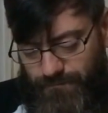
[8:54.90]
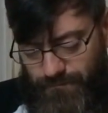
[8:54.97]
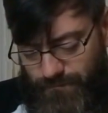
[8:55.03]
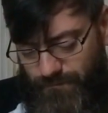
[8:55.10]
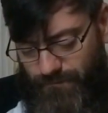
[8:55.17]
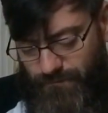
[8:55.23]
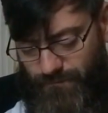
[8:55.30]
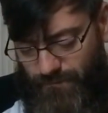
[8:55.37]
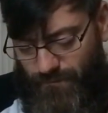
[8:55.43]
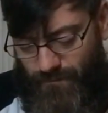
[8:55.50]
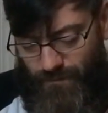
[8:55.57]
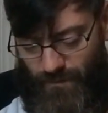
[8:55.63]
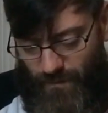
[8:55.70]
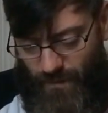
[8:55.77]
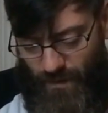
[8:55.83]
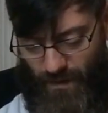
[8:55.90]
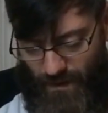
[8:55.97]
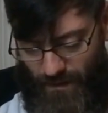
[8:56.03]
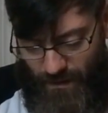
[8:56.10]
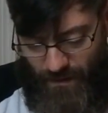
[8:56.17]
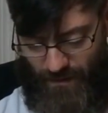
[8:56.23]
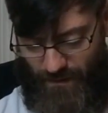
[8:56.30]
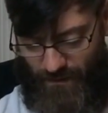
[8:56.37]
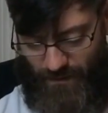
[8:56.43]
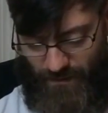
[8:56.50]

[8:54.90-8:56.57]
Nothing is said.